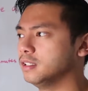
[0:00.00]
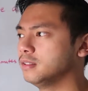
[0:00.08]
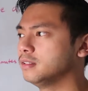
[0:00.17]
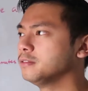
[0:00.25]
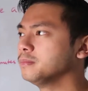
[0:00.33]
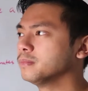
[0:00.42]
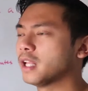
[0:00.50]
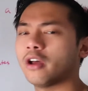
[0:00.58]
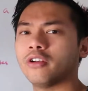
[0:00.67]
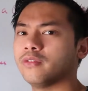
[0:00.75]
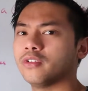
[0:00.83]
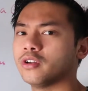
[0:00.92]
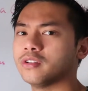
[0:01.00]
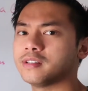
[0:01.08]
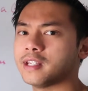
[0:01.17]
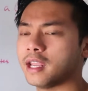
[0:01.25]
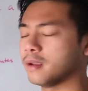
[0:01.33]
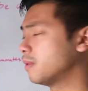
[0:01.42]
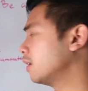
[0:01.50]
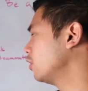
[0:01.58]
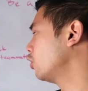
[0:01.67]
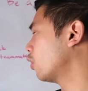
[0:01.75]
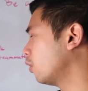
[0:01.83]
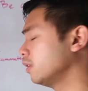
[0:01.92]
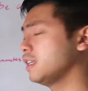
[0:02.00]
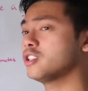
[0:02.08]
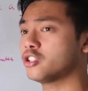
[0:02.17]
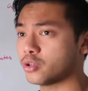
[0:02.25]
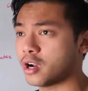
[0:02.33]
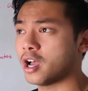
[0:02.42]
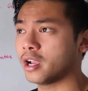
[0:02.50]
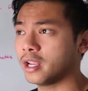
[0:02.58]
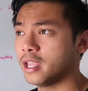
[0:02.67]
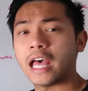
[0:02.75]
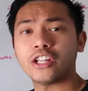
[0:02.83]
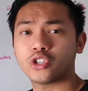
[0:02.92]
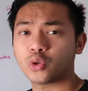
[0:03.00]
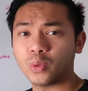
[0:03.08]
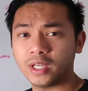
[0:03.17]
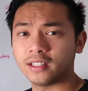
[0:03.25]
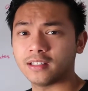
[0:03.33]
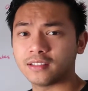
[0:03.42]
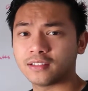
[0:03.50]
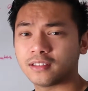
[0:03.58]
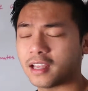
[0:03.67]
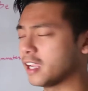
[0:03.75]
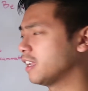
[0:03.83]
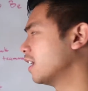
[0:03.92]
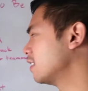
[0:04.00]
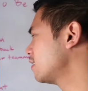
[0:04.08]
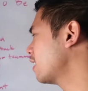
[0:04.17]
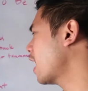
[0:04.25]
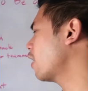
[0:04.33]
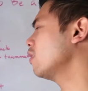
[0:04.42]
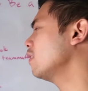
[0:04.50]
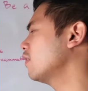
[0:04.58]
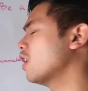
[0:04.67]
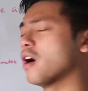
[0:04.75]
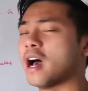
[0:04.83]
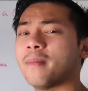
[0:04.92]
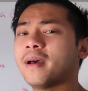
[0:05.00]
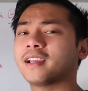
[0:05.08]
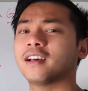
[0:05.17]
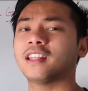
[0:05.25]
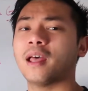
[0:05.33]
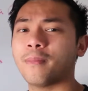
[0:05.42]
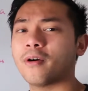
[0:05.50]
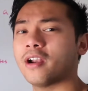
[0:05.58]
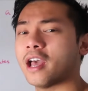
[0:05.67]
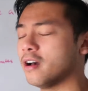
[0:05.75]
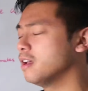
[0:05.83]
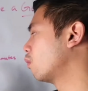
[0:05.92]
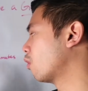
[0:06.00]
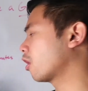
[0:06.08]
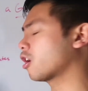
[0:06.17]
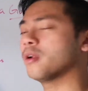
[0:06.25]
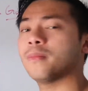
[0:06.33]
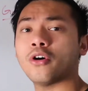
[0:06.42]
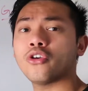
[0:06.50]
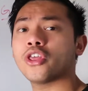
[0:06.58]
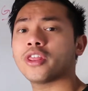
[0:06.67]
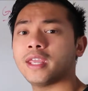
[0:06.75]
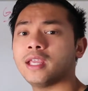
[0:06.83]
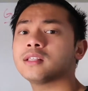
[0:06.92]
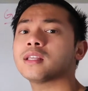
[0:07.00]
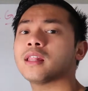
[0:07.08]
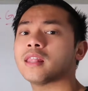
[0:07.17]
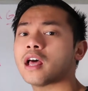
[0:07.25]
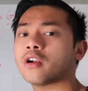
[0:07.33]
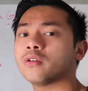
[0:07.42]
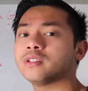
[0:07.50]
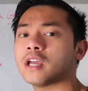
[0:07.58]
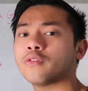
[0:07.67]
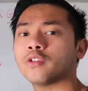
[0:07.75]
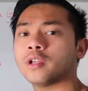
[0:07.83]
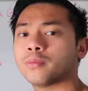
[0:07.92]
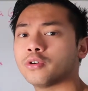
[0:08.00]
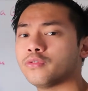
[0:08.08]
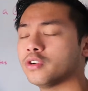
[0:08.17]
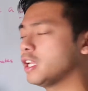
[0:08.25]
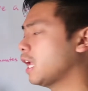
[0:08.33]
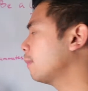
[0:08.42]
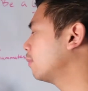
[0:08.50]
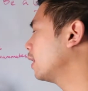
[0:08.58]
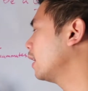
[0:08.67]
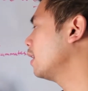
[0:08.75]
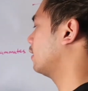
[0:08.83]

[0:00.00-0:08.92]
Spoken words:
I don't even know the saying, but you're only as strong as your weakness, I guess. I don't even know. I might cut that part out. Work on both of these, and that'll definitely improve your gameplay.